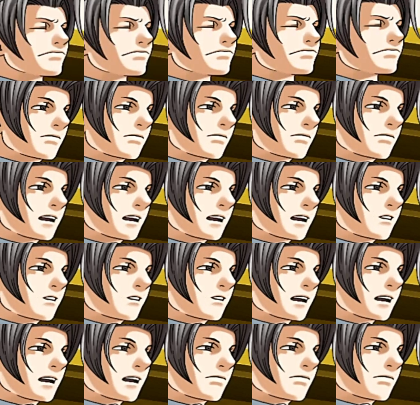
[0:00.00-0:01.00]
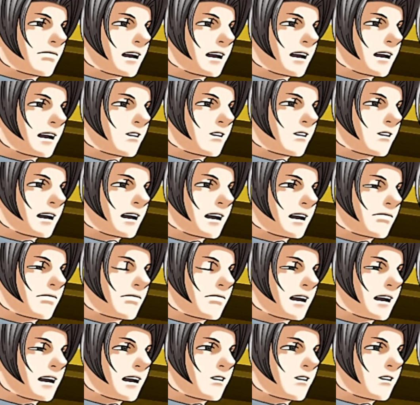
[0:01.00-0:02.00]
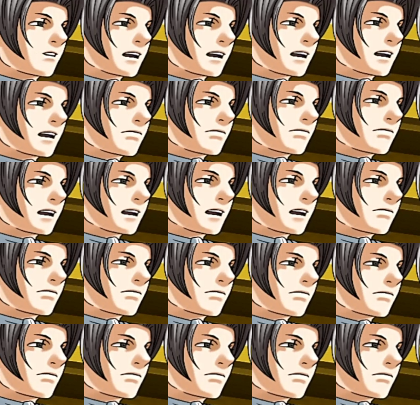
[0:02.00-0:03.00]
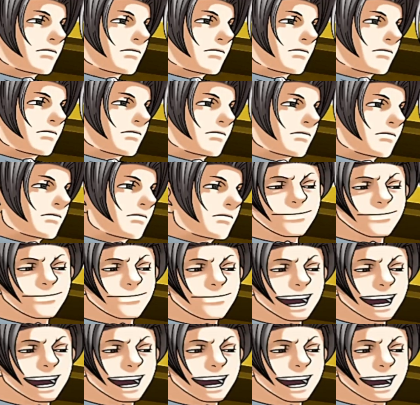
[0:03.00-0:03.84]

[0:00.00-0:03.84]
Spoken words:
To start with, do you think it will be possible to stab someone with the help of this?